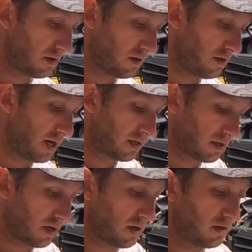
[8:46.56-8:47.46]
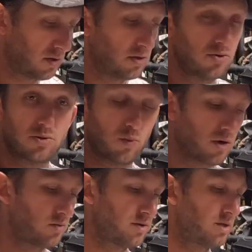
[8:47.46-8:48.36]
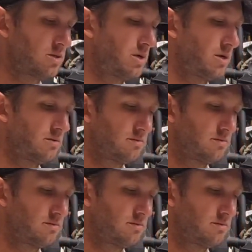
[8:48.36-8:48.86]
that you could do some work with this thing.